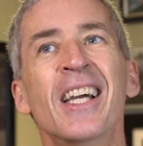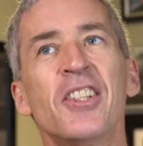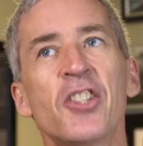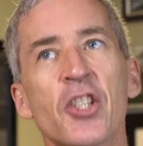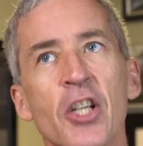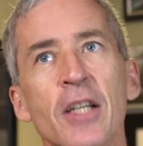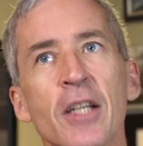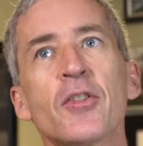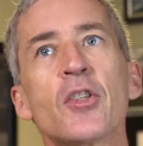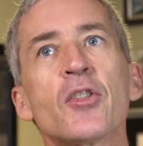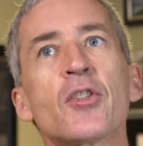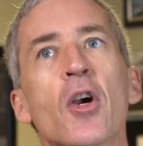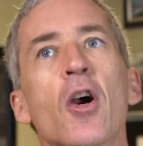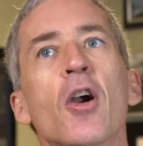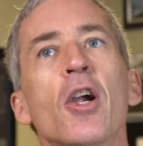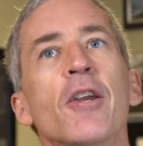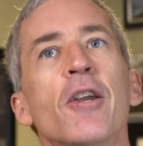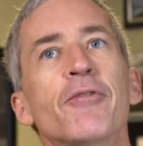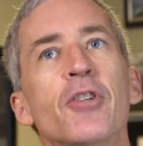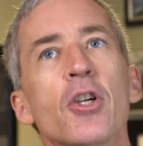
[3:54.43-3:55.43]
Chances
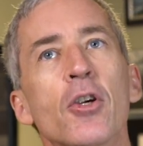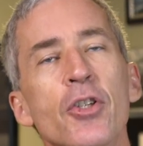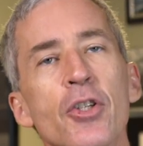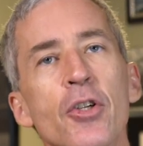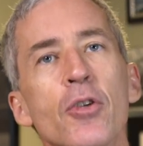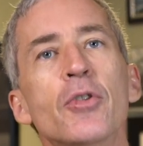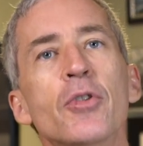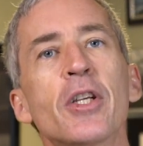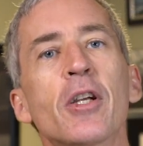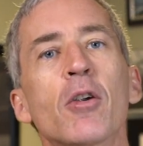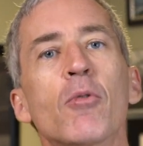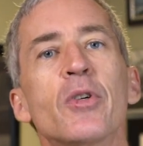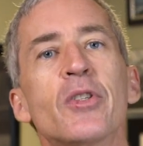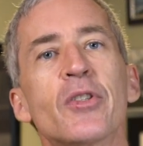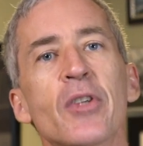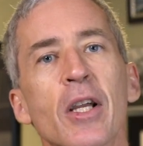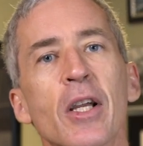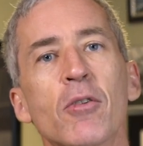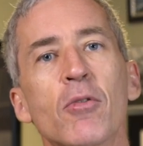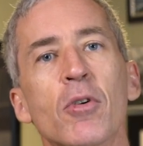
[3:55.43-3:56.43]
are, if you're using a
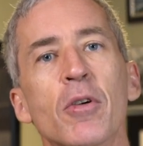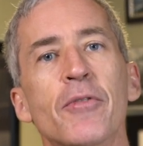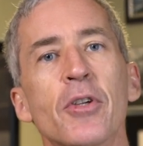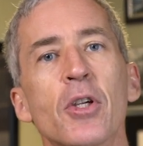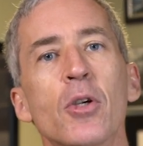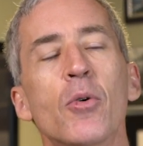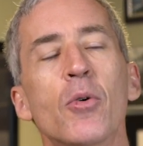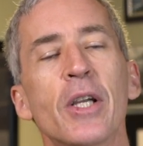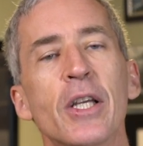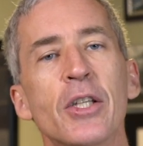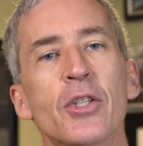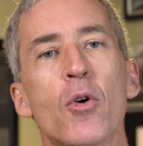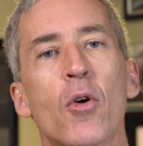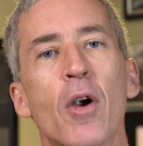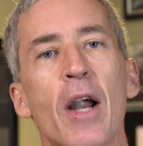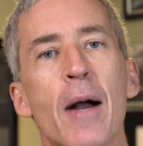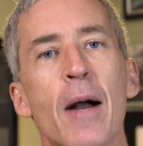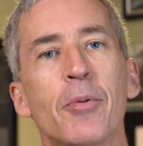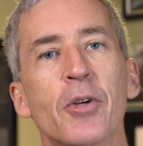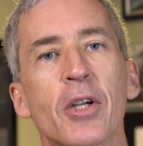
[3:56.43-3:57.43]
Recycler View in
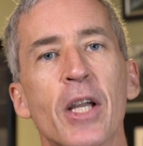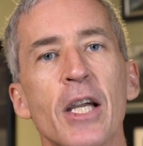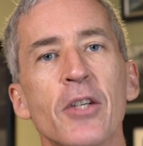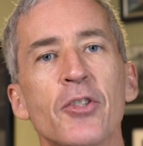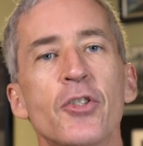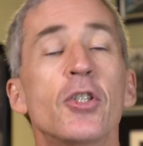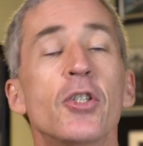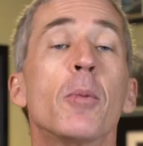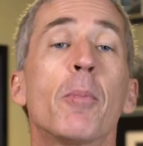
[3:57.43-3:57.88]
your application,